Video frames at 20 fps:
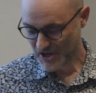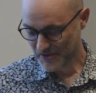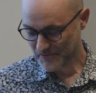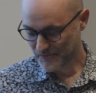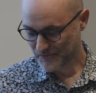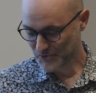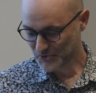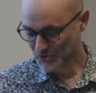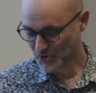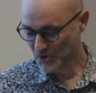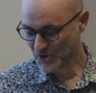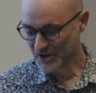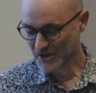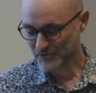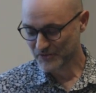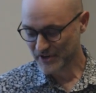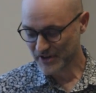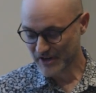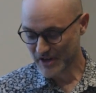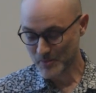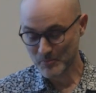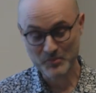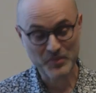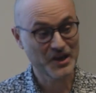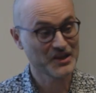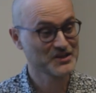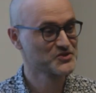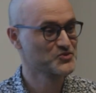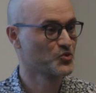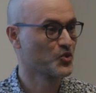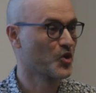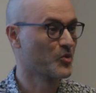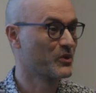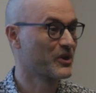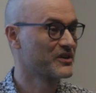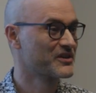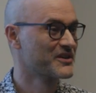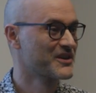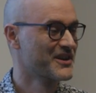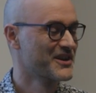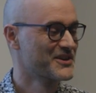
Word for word: chef, photographer, and plantswoman.